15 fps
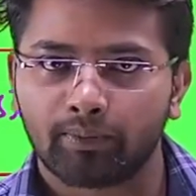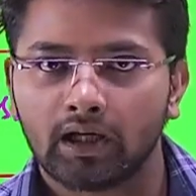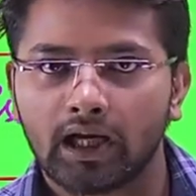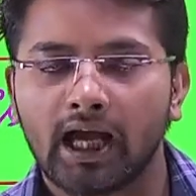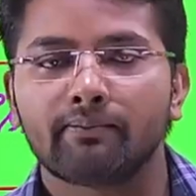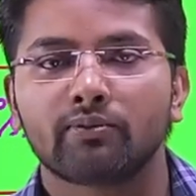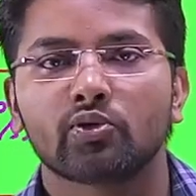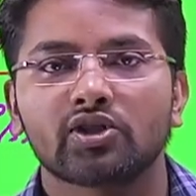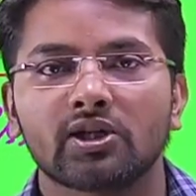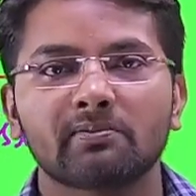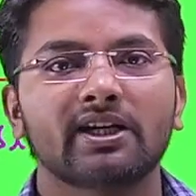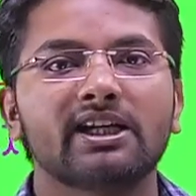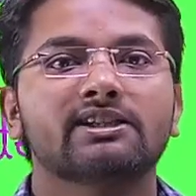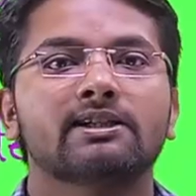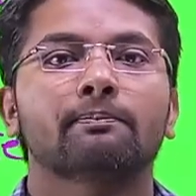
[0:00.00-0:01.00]
I'm using very
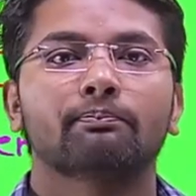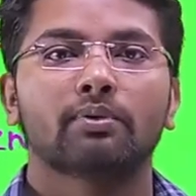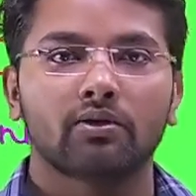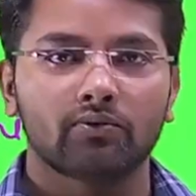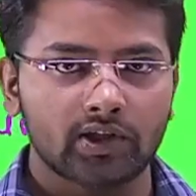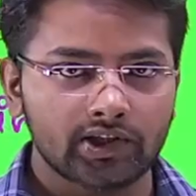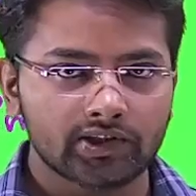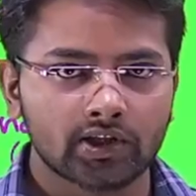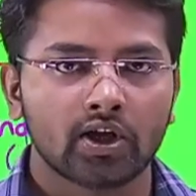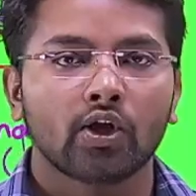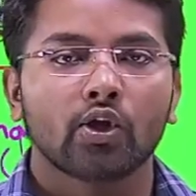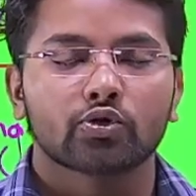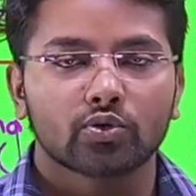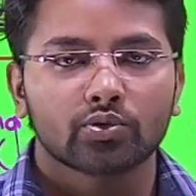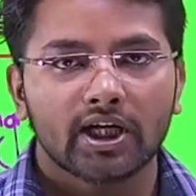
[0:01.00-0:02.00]
simple words
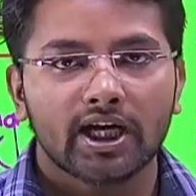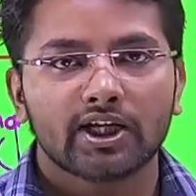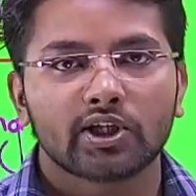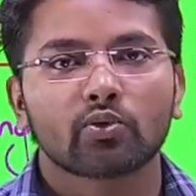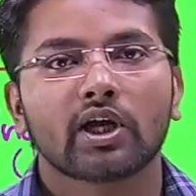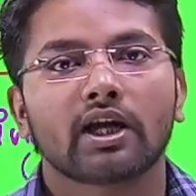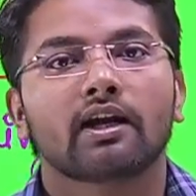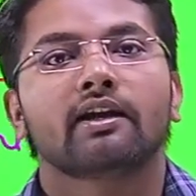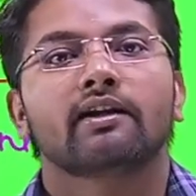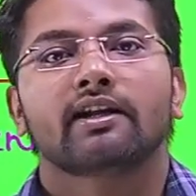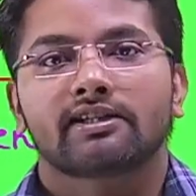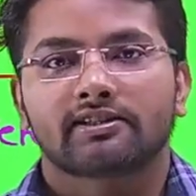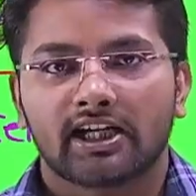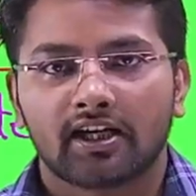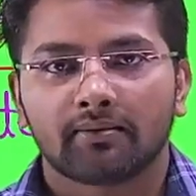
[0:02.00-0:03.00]
so that you can
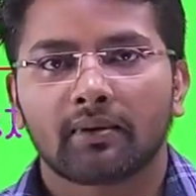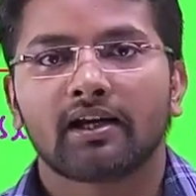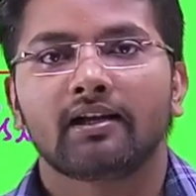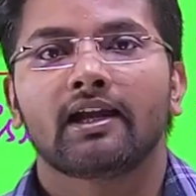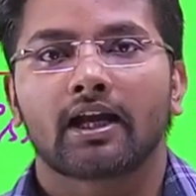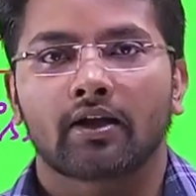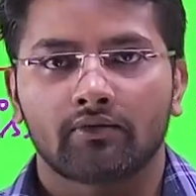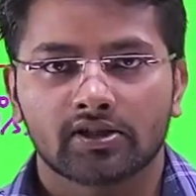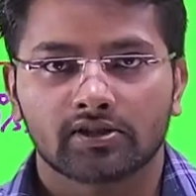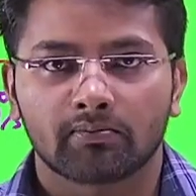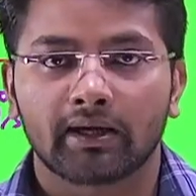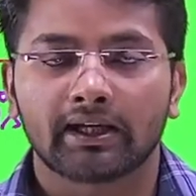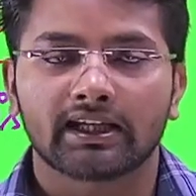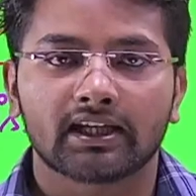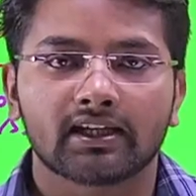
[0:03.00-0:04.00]
understand my language, my
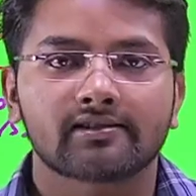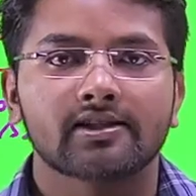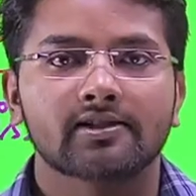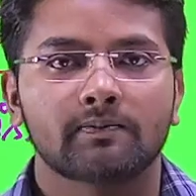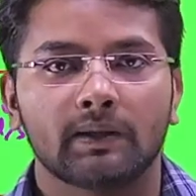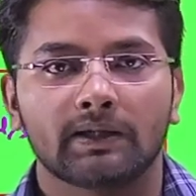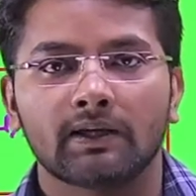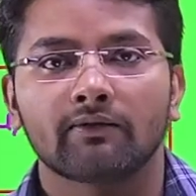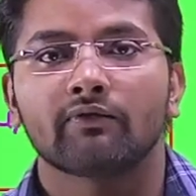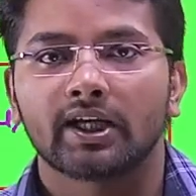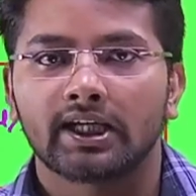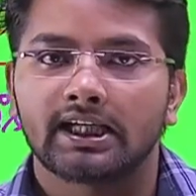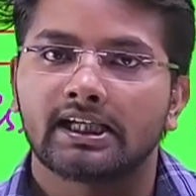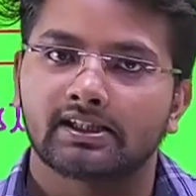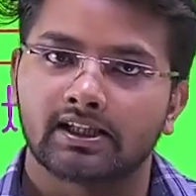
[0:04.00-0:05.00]
English speaking very
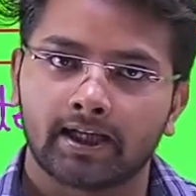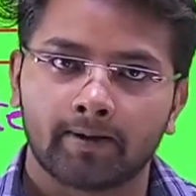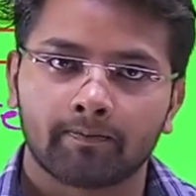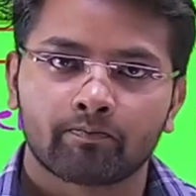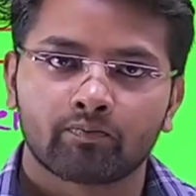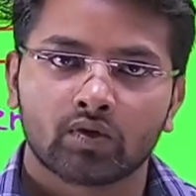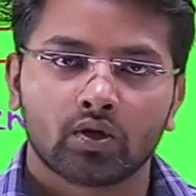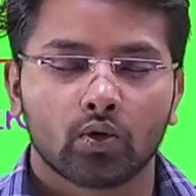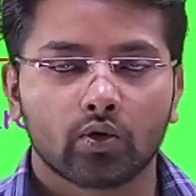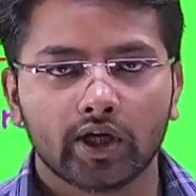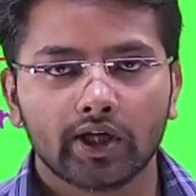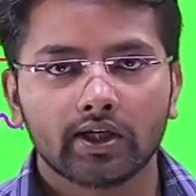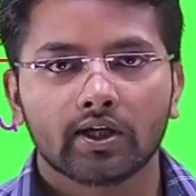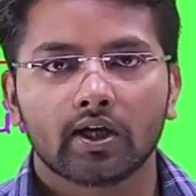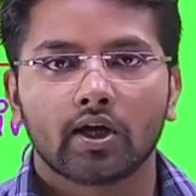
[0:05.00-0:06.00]
easily. Okay,
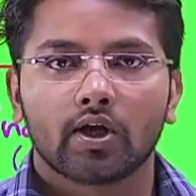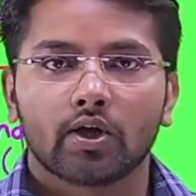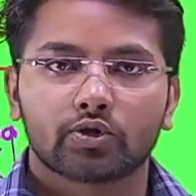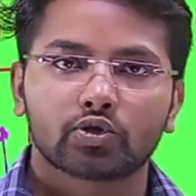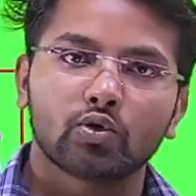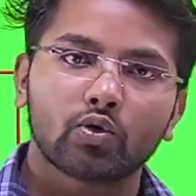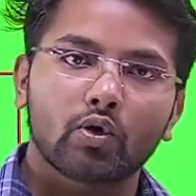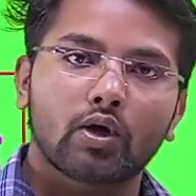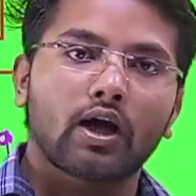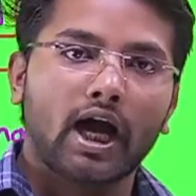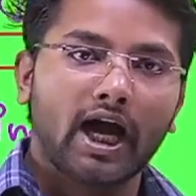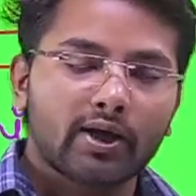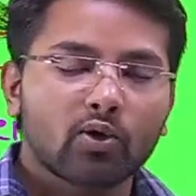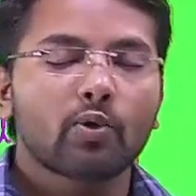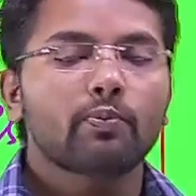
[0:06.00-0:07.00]
so I
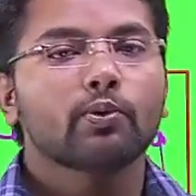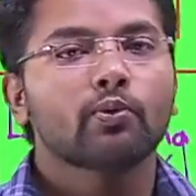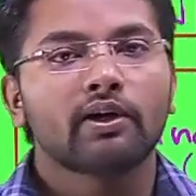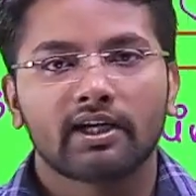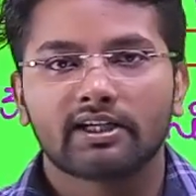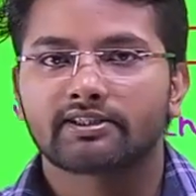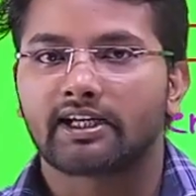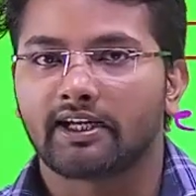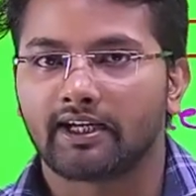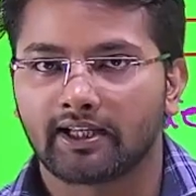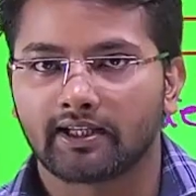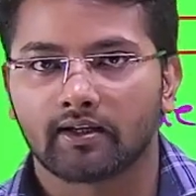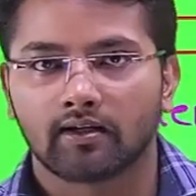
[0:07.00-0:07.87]
hope you understanding.